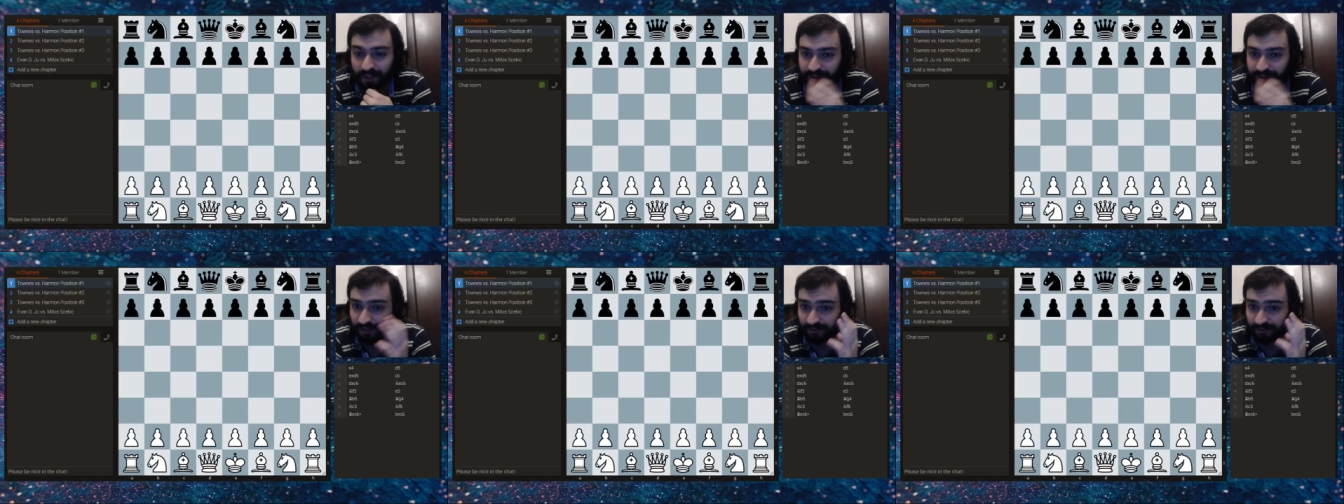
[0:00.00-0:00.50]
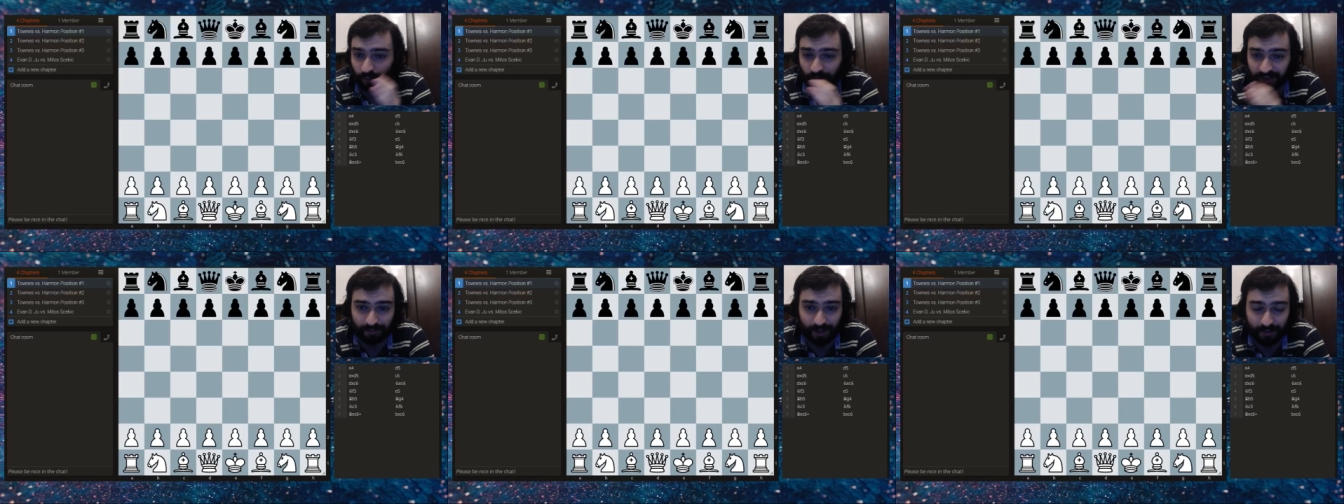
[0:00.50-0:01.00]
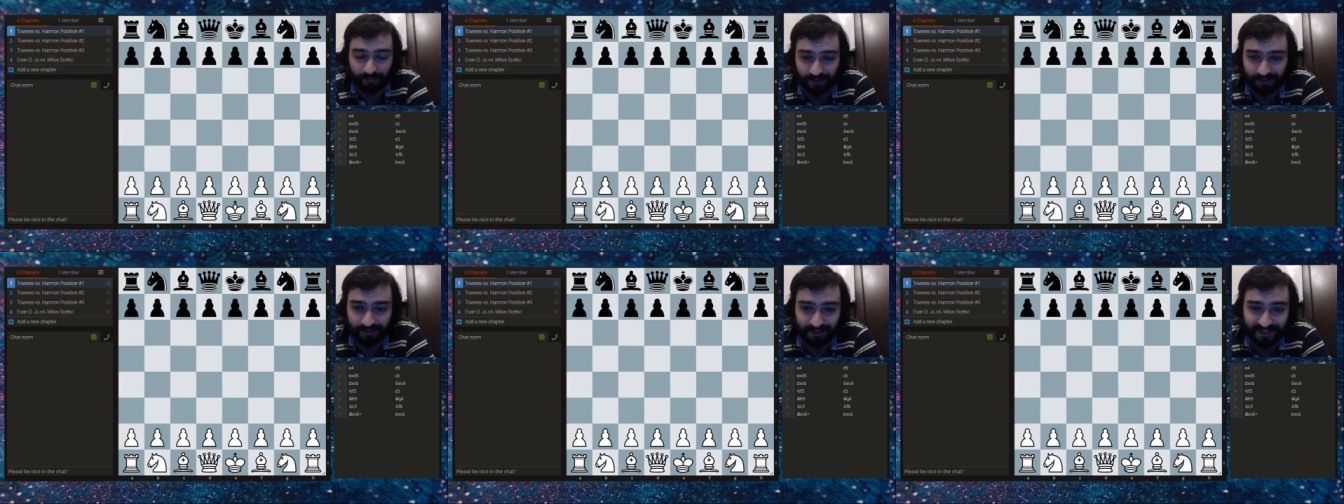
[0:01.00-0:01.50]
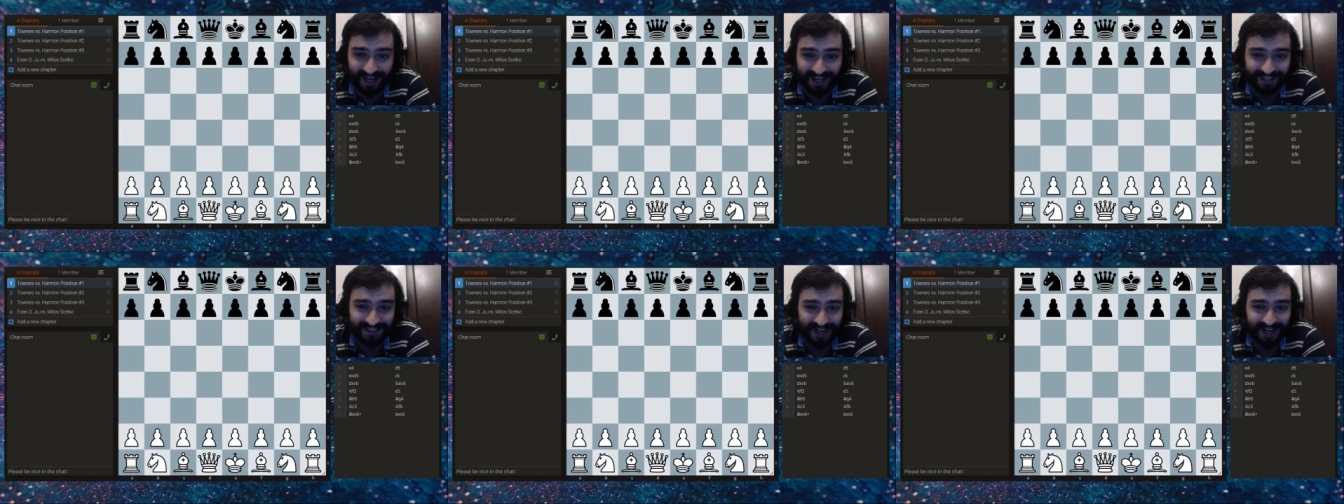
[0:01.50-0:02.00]
It's gotten quite popular. It
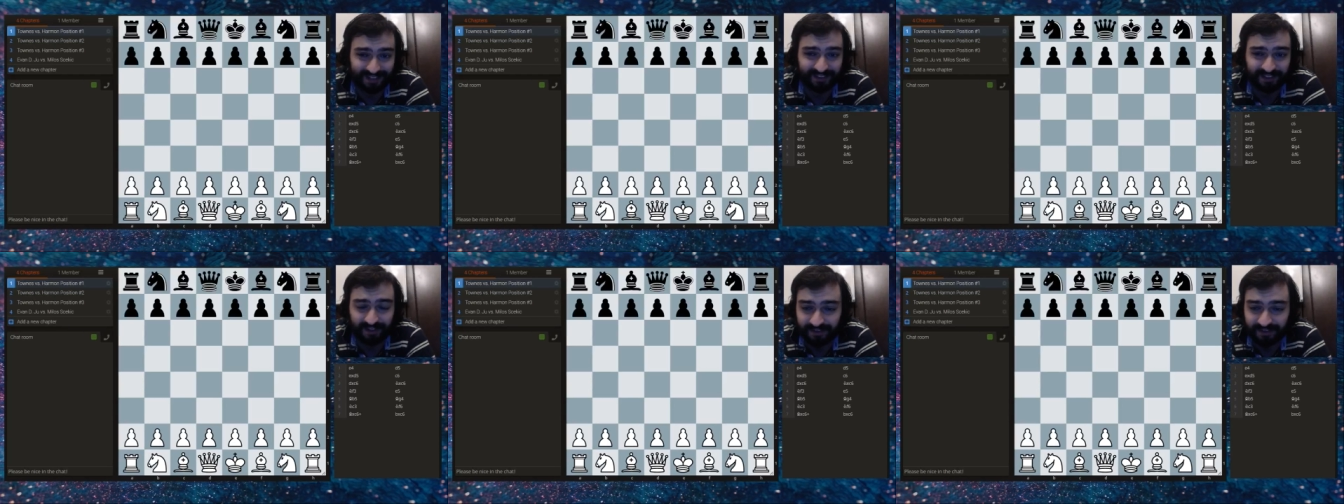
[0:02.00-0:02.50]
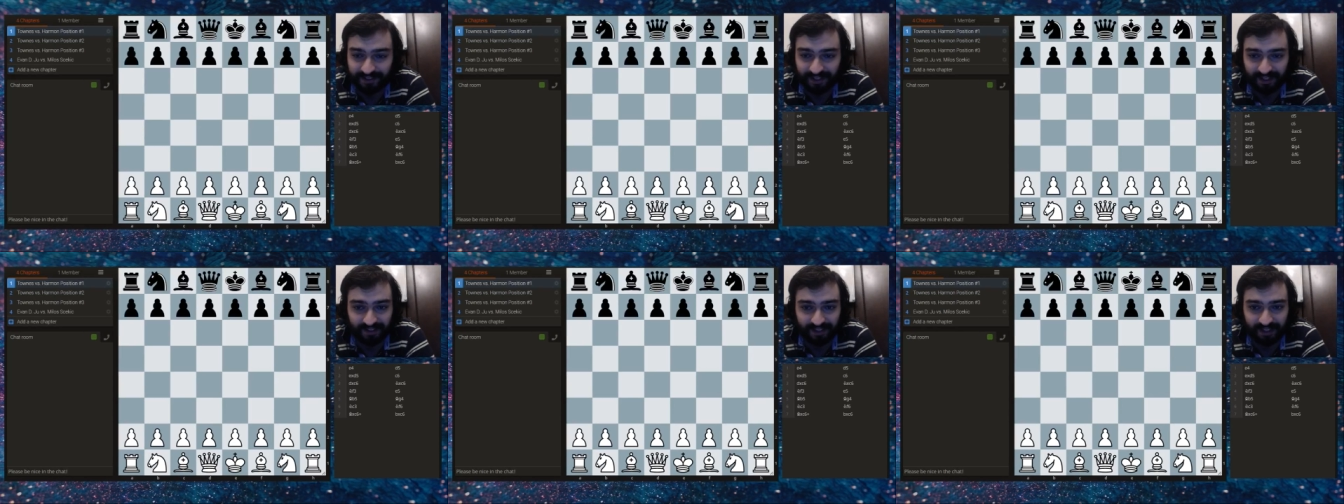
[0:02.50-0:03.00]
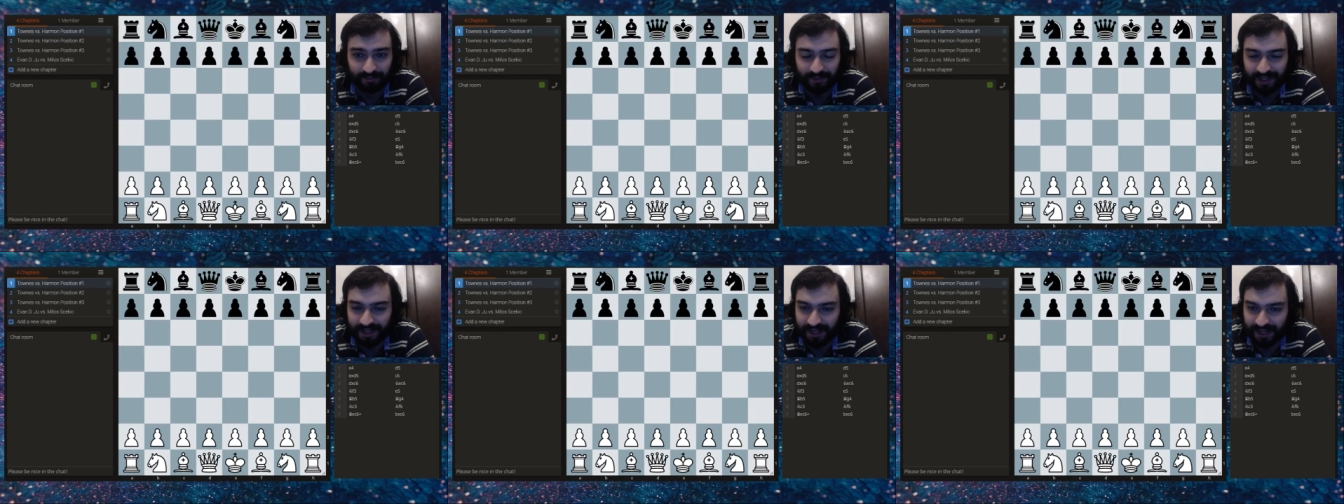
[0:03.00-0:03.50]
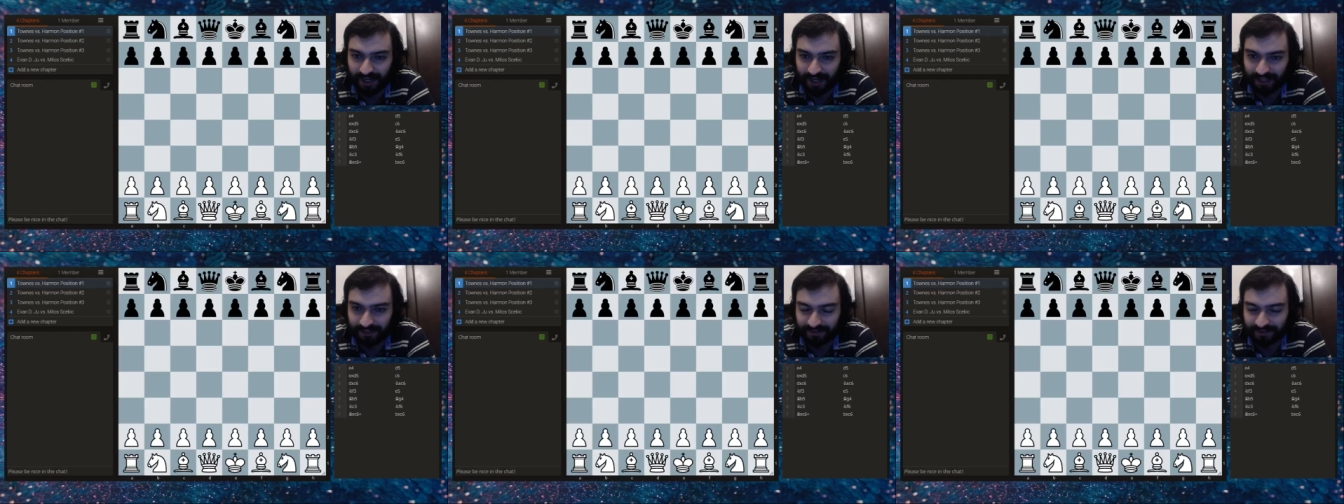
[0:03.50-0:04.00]
has had critical acclaim,
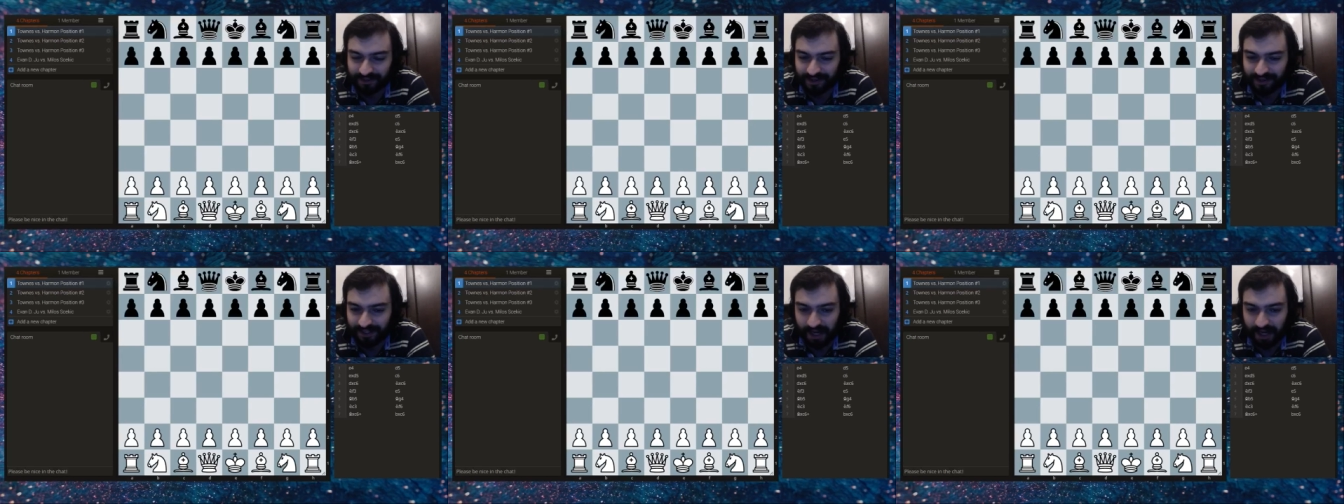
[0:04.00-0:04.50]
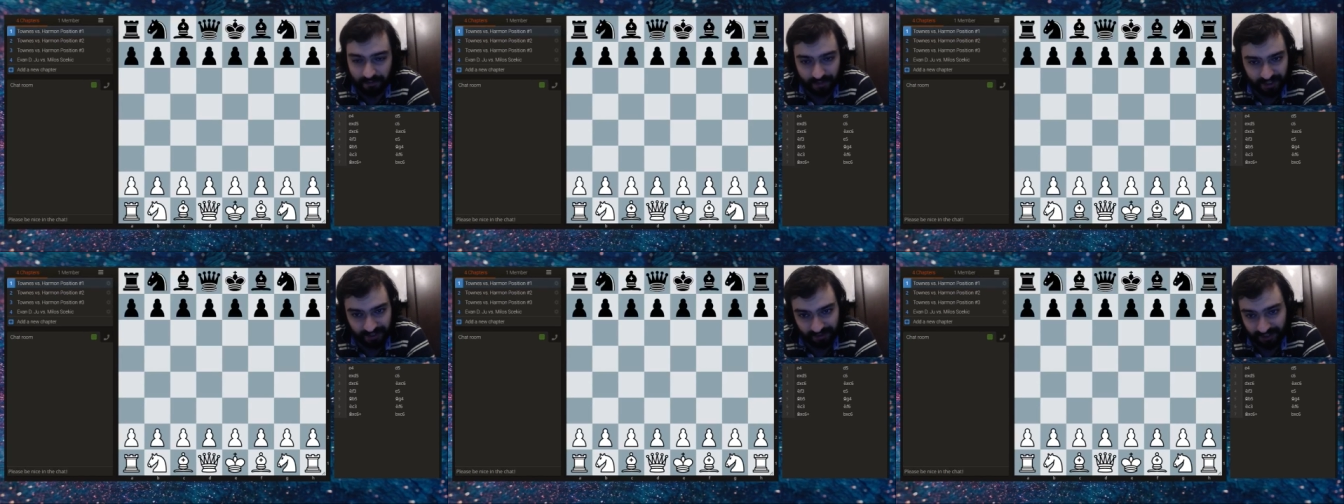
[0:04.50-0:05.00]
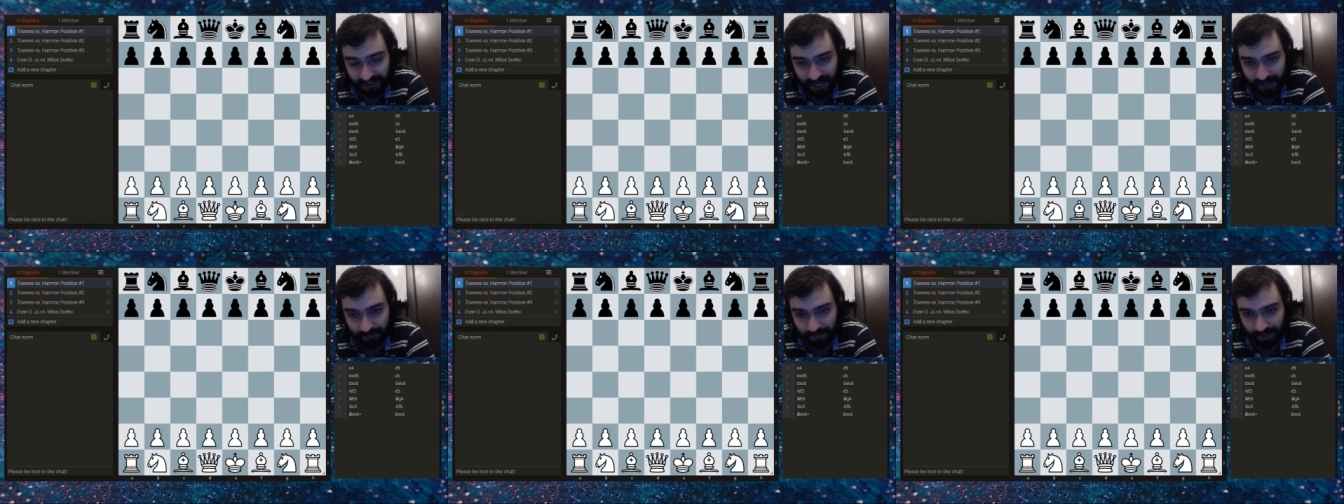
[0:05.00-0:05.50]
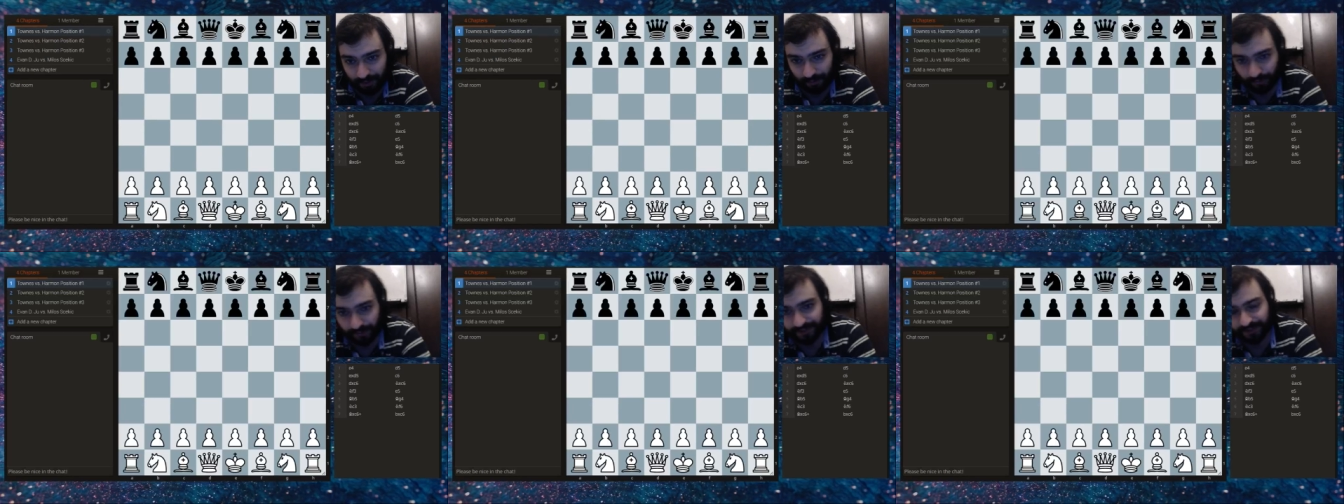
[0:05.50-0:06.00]
and yeah, I'm really happy
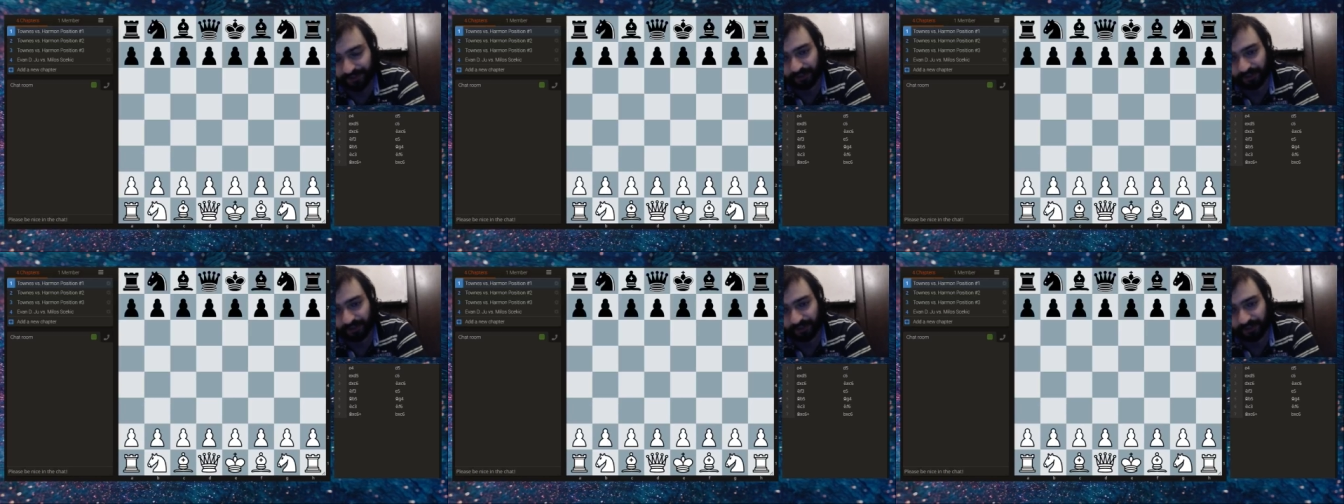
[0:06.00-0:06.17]
about this